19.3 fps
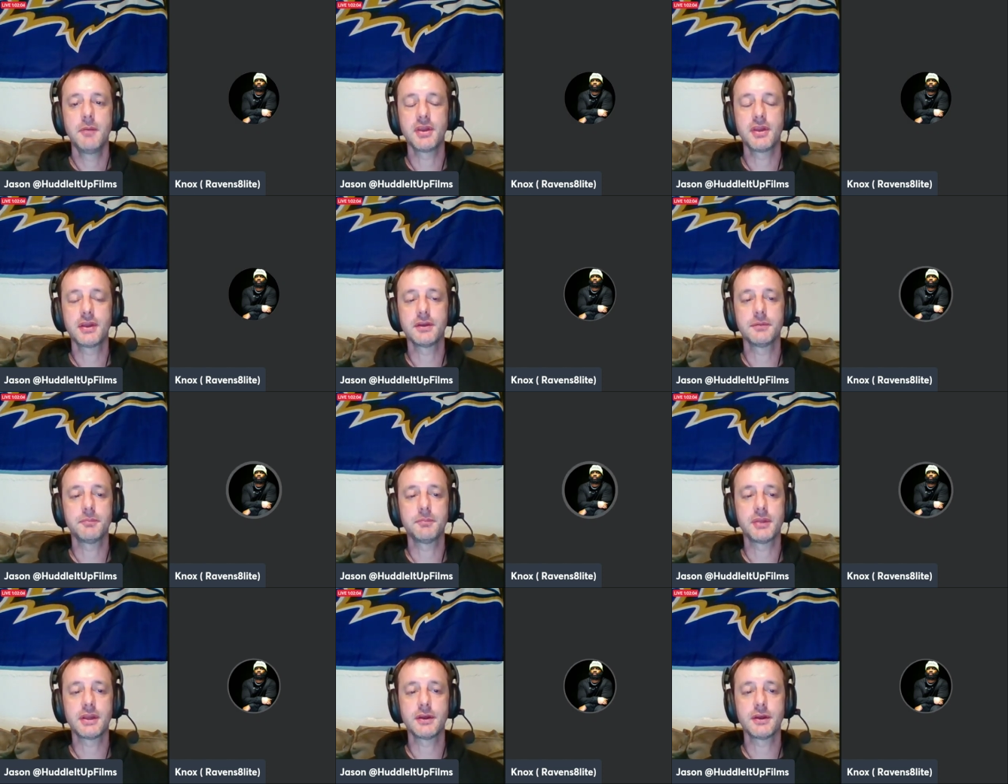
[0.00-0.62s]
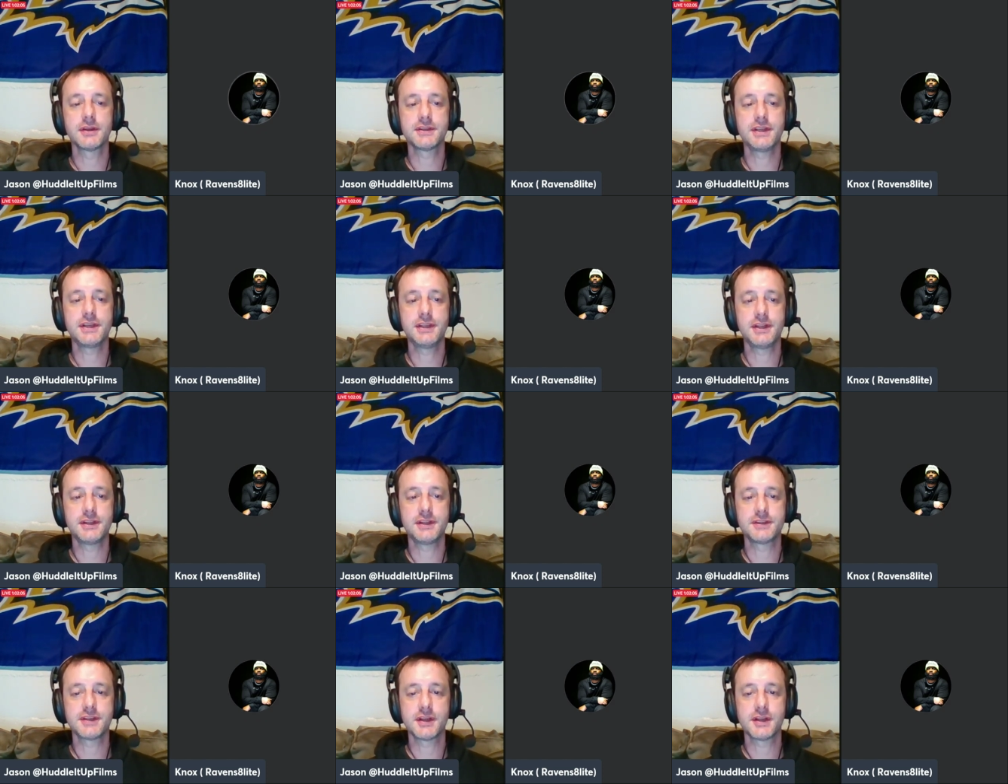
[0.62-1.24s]
because, because, he
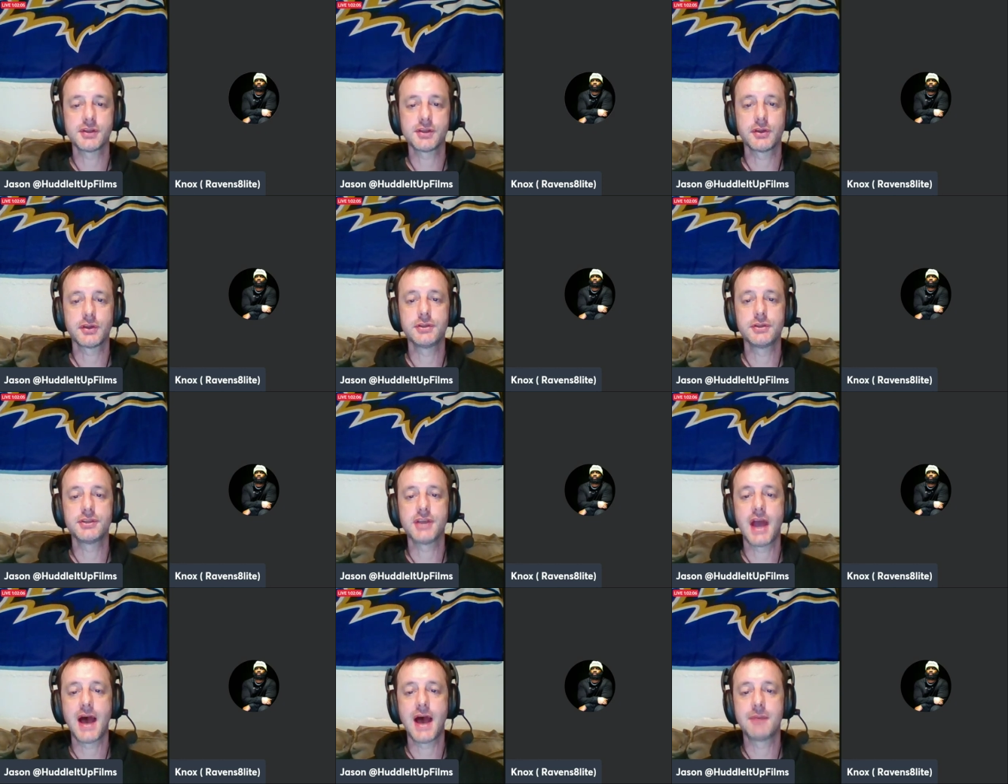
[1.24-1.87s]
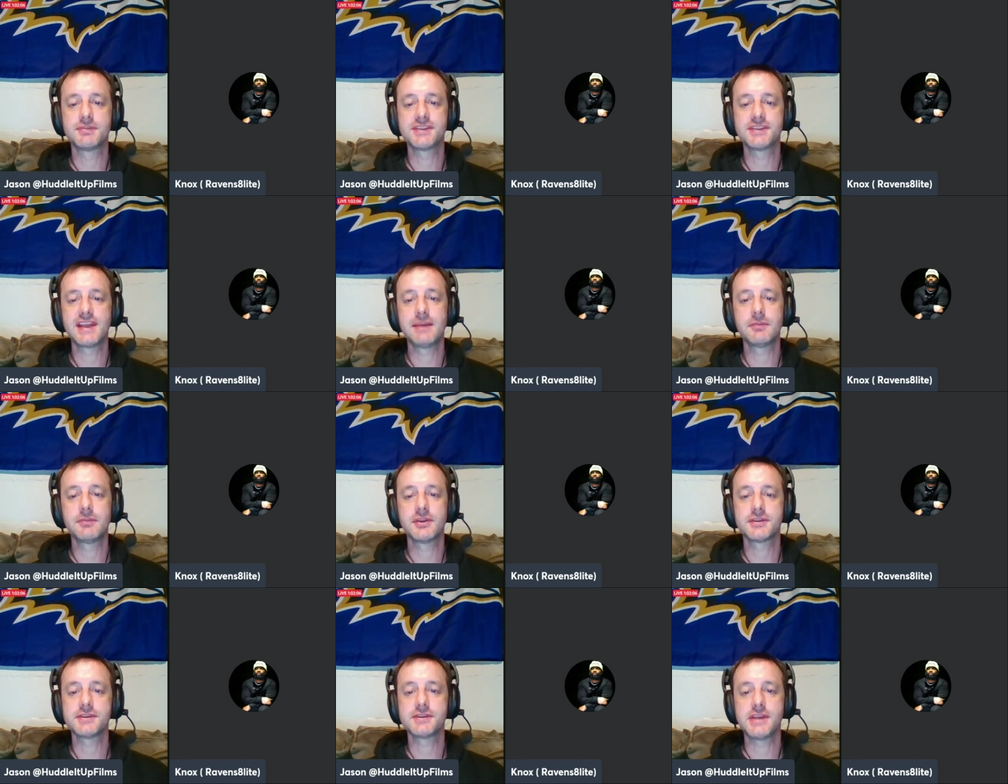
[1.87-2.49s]
did such a good job
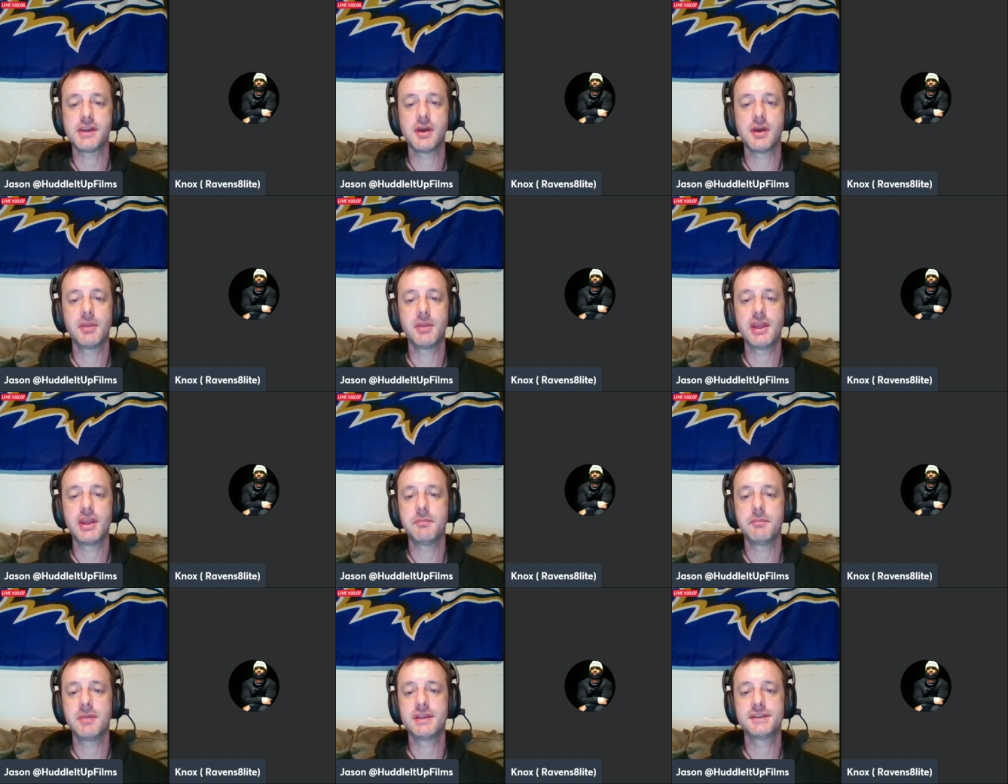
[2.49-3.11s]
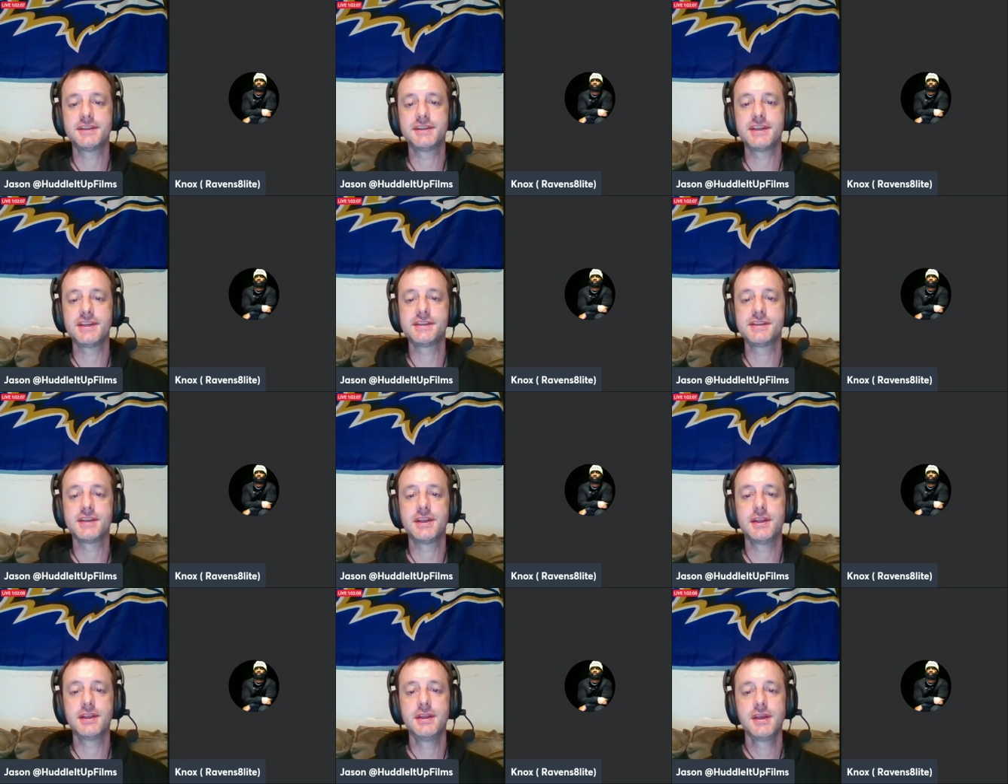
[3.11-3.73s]
seamlessly coming in
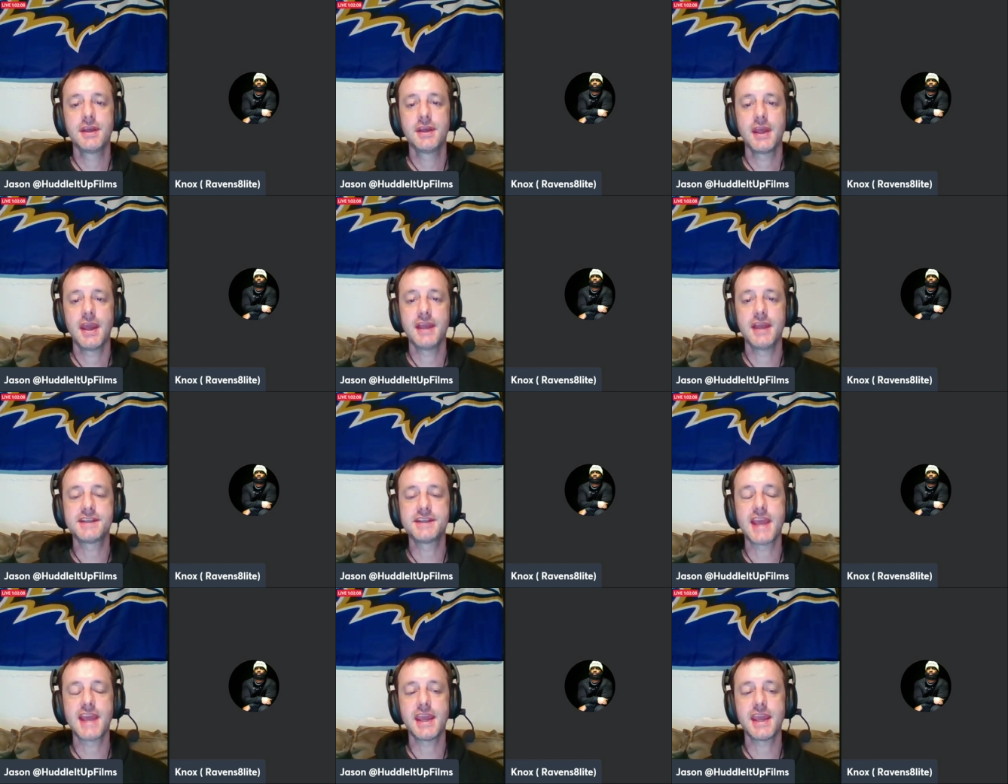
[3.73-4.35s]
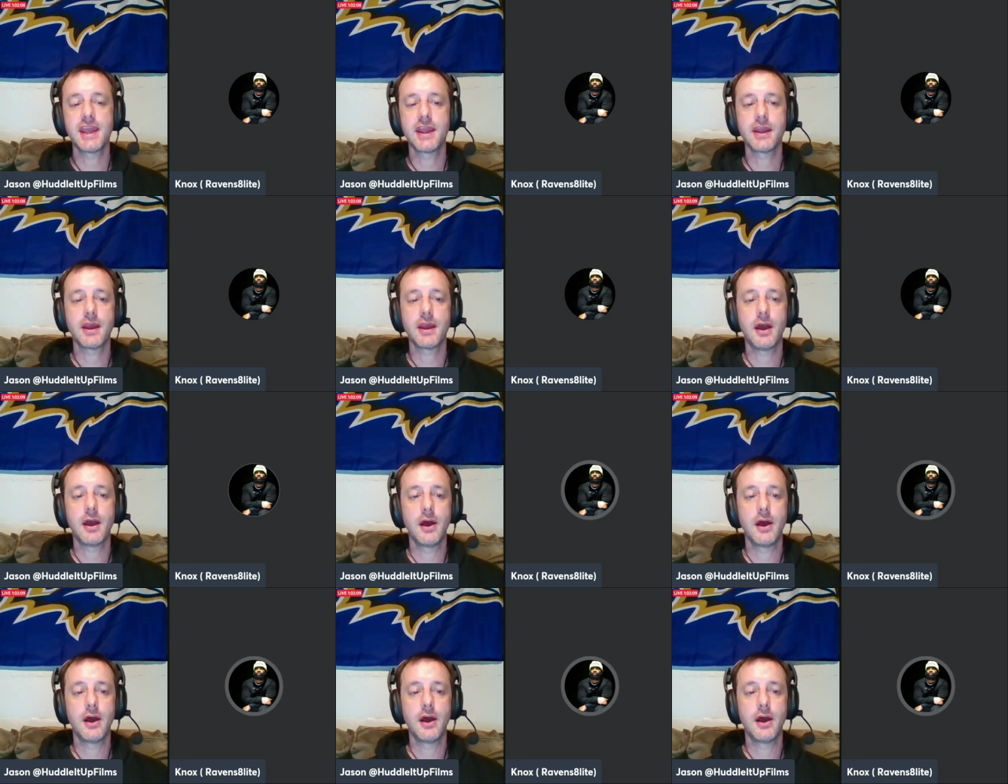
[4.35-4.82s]
midseason and taking right.